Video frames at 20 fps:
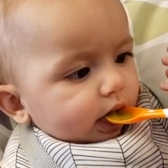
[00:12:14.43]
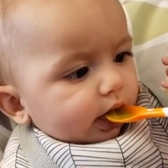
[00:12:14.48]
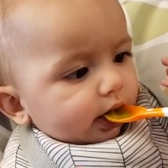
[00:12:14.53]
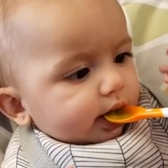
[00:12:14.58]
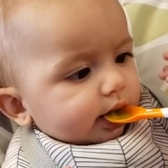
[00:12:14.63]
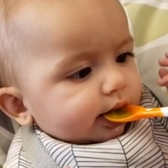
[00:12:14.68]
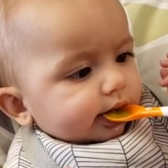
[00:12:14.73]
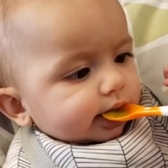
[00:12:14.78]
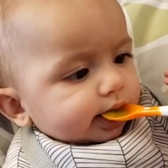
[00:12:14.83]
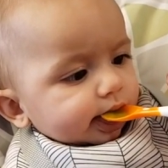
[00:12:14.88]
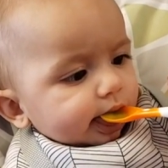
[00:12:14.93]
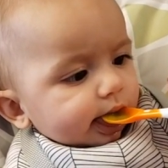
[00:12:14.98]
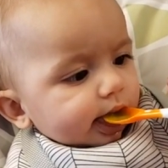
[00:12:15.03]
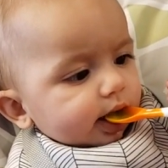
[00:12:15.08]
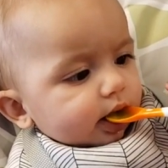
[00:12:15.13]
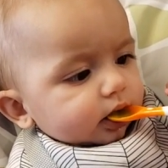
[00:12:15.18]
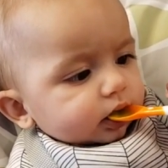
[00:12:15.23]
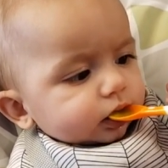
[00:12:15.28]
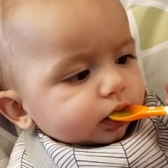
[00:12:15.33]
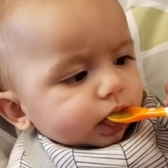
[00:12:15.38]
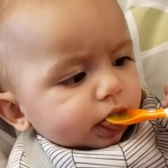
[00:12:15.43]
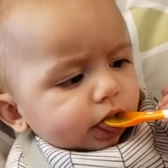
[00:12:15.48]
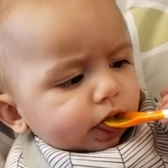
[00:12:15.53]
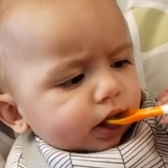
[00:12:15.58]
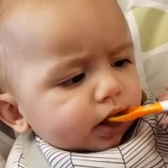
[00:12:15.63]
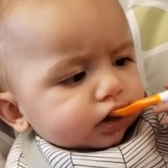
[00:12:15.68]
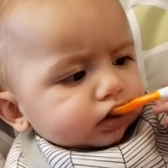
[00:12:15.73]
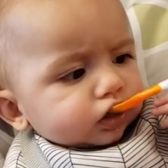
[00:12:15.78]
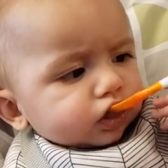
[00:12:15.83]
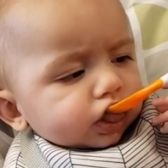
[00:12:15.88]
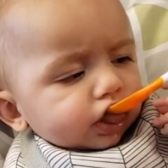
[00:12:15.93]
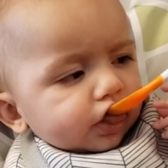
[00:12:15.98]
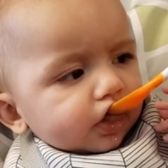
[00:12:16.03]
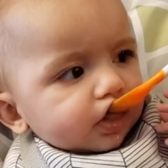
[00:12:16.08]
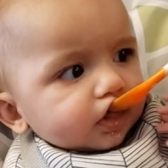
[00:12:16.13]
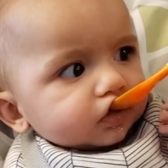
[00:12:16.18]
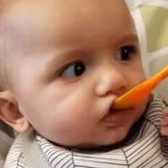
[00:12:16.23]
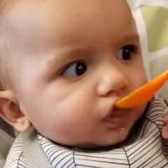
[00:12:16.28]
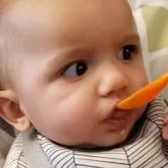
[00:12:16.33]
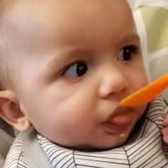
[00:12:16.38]
actually started him on
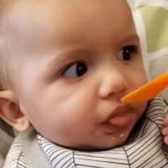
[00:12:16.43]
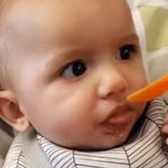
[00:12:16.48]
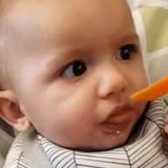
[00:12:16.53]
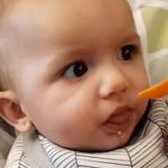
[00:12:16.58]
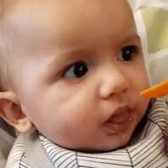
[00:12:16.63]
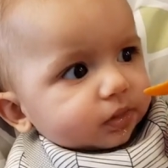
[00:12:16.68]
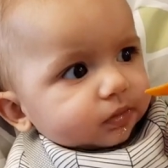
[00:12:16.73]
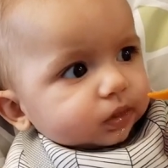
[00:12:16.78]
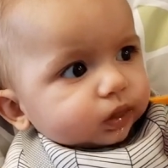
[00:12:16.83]
solids.